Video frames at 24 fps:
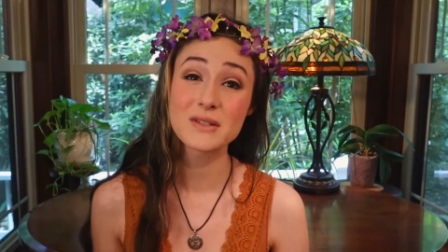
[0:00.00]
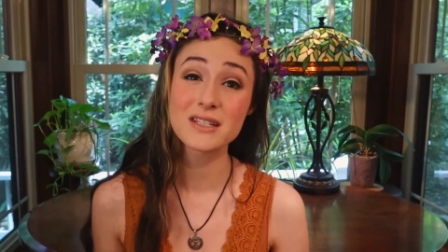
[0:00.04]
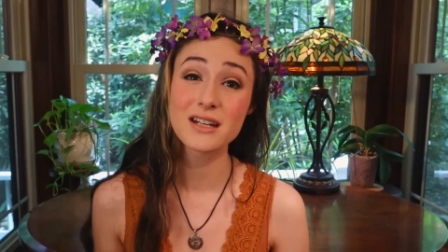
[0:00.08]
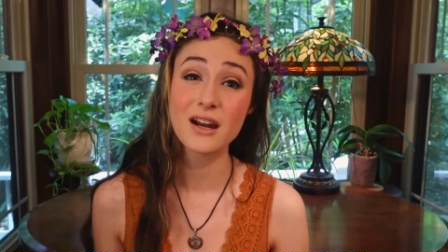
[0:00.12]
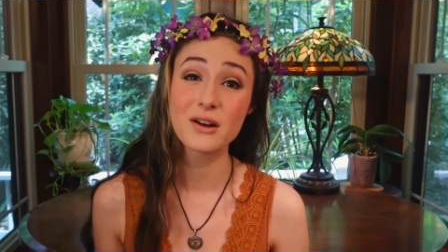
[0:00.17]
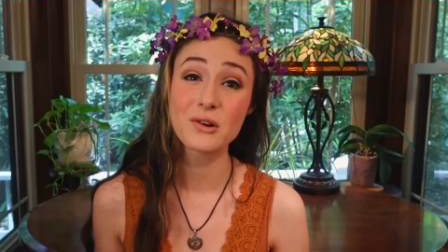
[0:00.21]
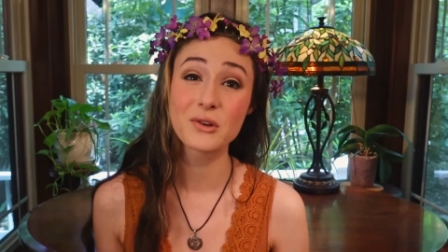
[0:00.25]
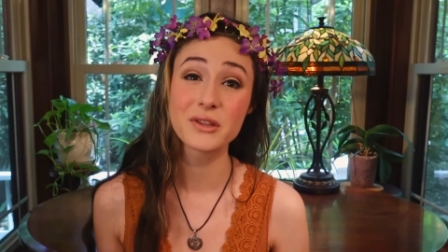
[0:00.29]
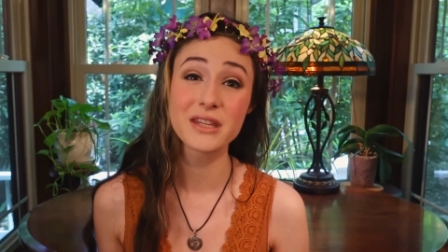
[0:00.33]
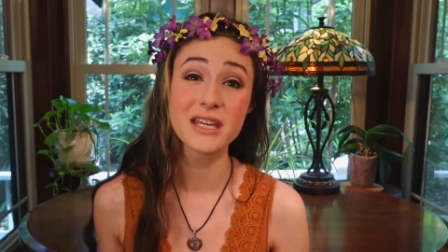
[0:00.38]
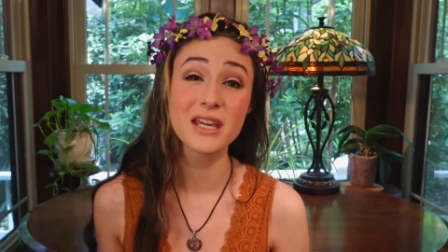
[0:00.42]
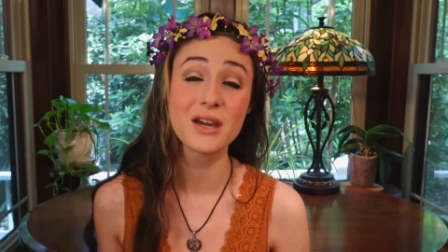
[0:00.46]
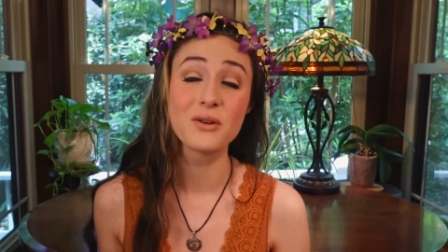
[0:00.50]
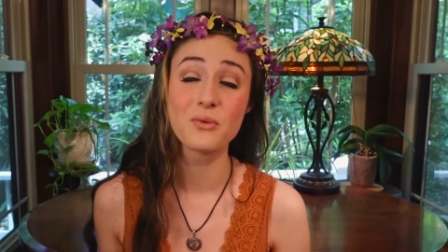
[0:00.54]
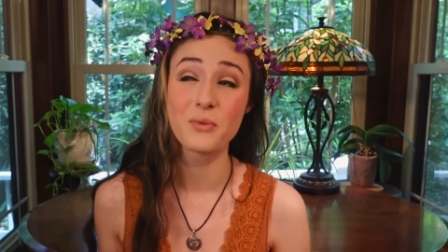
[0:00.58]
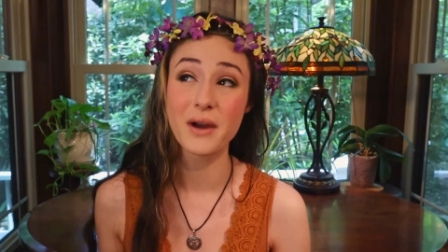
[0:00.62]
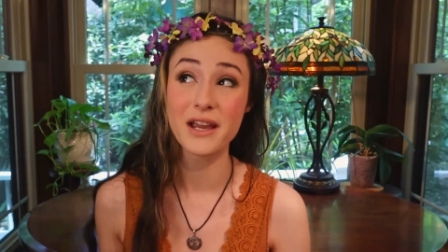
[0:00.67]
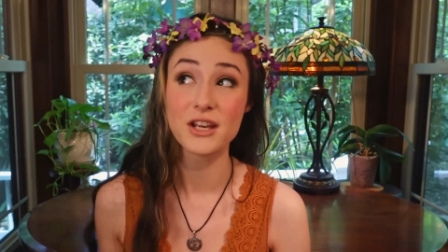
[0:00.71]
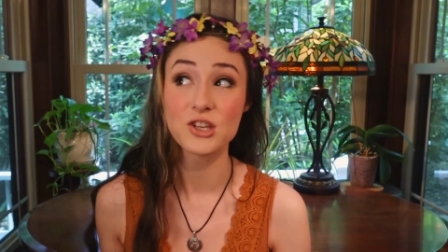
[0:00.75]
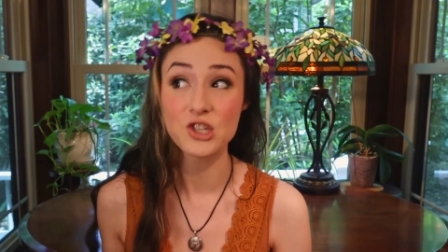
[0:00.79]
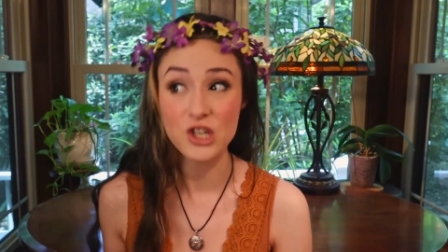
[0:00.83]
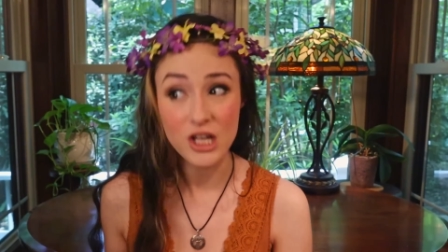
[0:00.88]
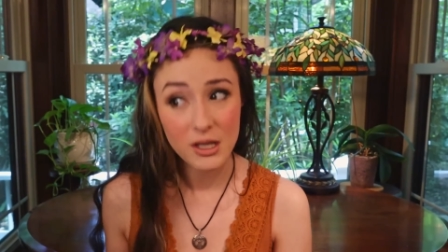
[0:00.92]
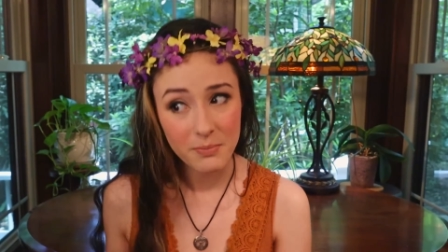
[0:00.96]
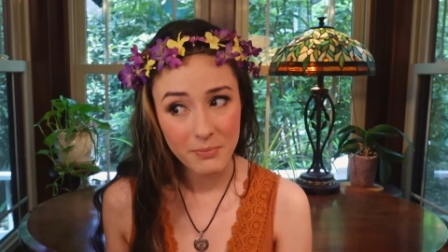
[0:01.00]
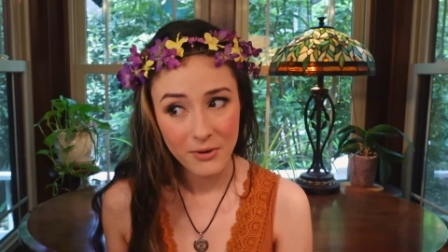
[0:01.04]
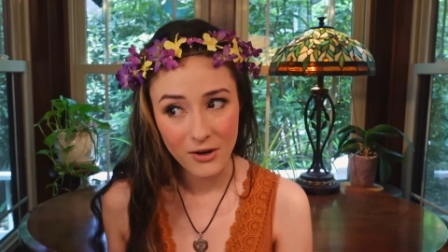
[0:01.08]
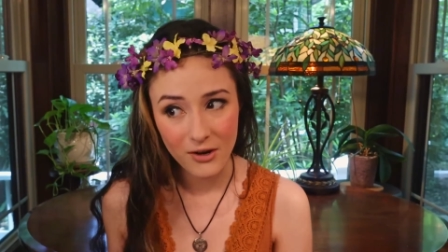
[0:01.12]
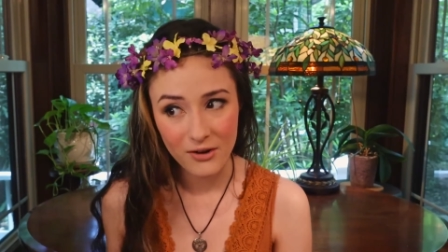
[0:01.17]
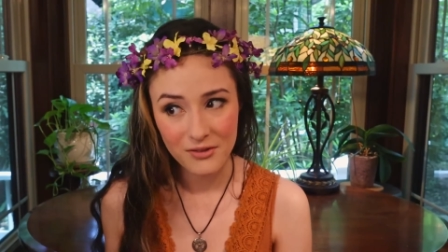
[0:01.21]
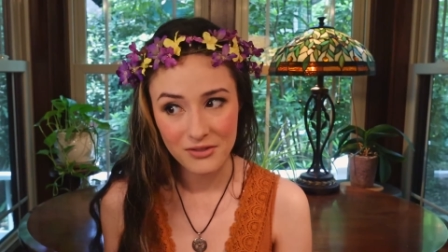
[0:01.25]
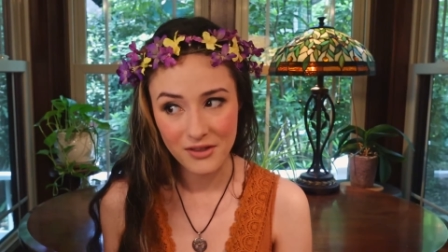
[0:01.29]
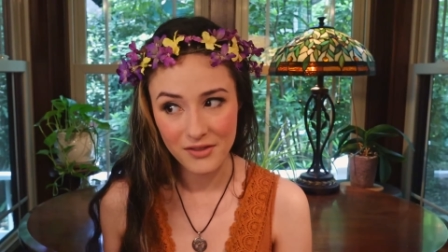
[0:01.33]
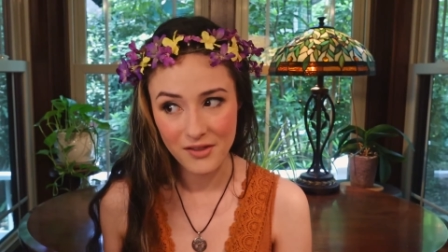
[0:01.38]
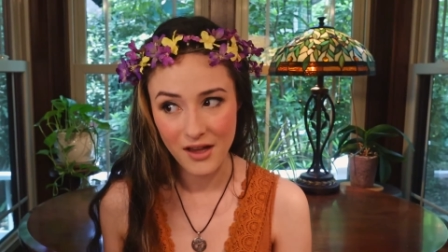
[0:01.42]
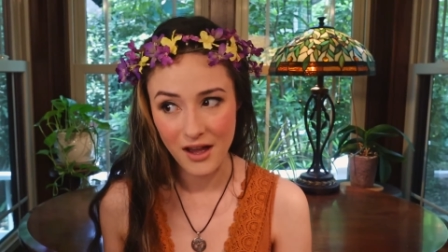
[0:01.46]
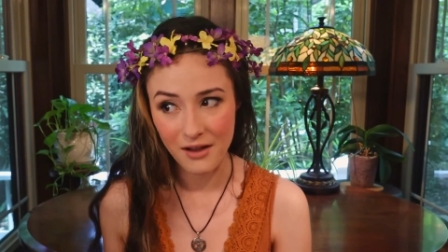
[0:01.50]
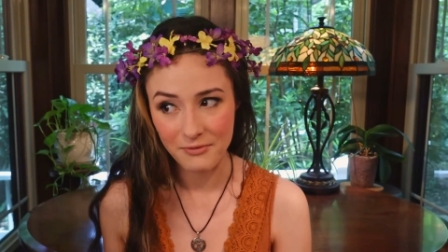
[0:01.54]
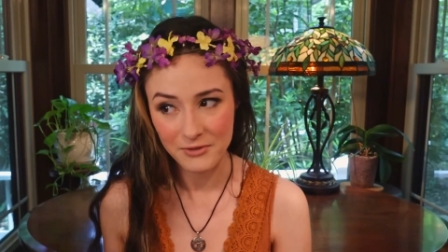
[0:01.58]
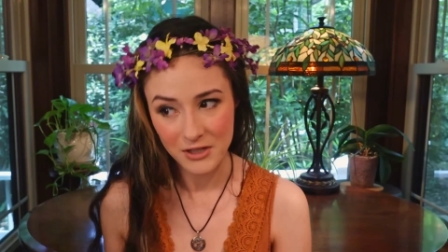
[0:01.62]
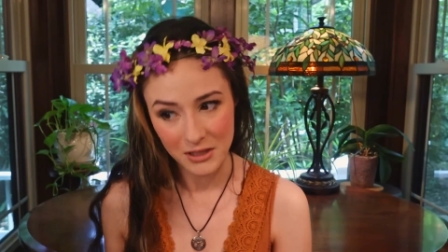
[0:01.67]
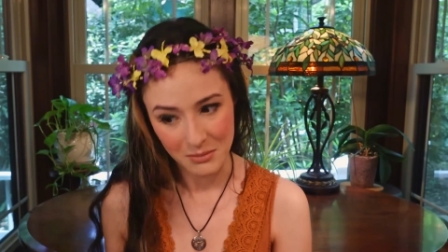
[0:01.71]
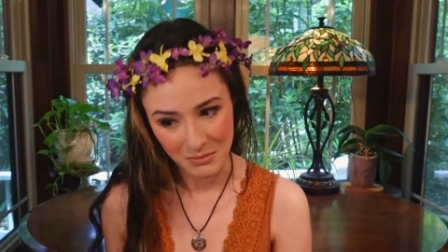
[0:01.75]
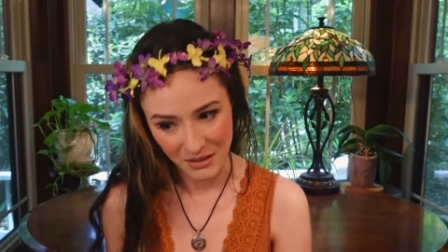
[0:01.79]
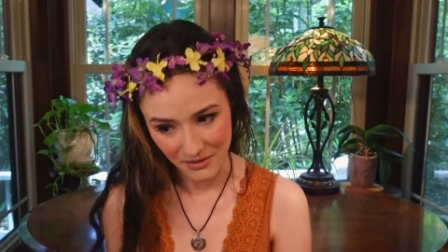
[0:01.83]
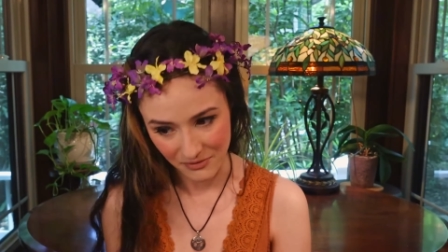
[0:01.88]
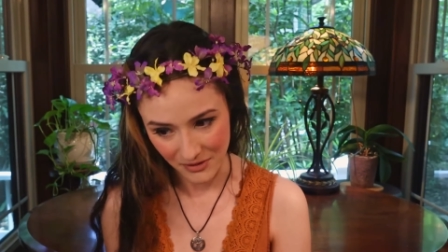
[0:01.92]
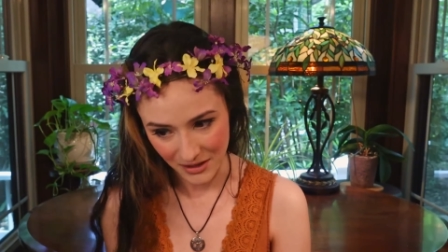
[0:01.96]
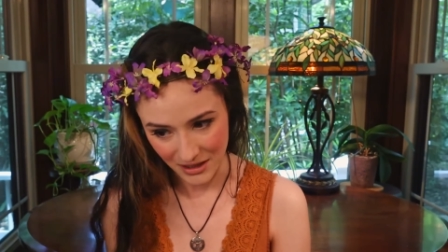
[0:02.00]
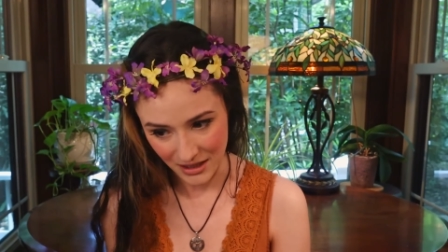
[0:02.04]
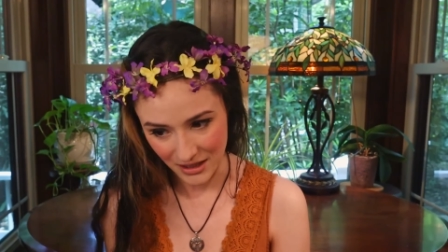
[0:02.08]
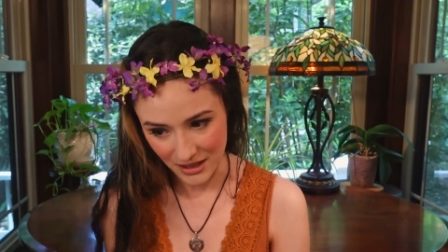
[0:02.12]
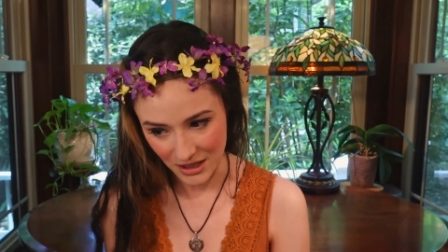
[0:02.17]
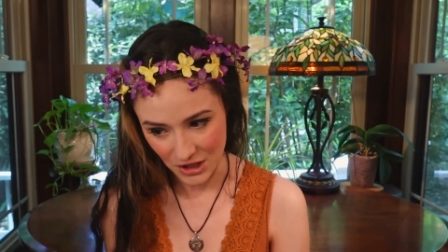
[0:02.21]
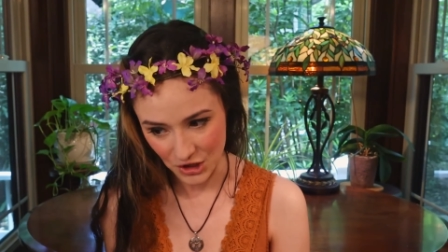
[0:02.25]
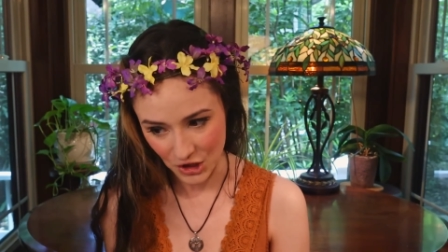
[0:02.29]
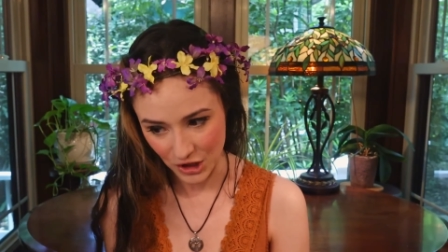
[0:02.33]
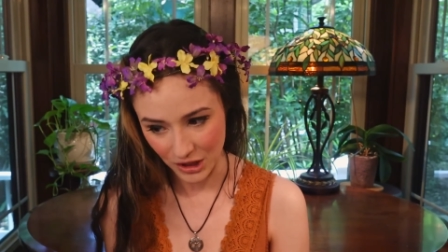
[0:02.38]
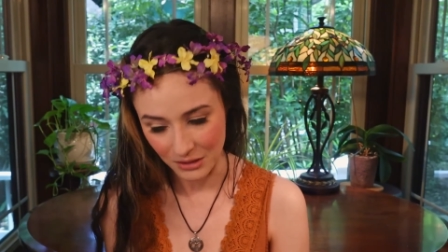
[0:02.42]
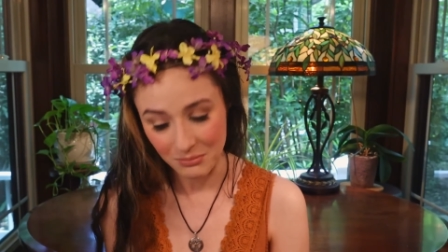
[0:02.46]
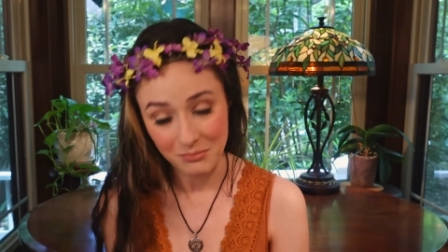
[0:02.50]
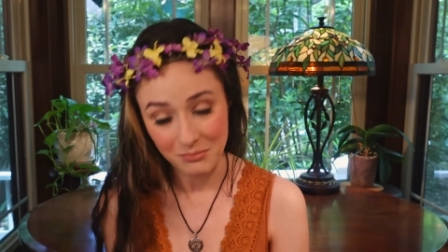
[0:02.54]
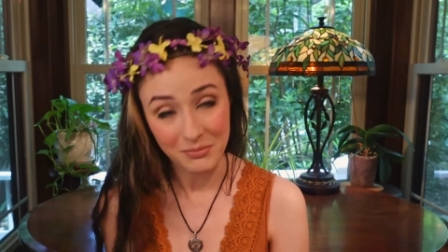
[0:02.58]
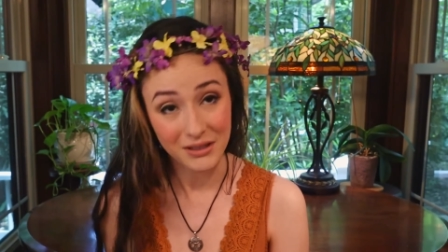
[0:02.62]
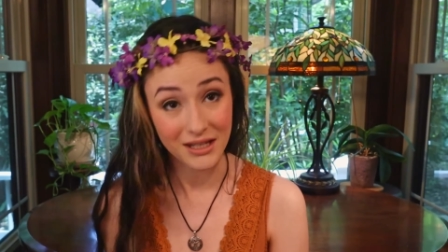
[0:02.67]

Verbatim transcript: was not only way cheaper than the Houghton Mifflin edition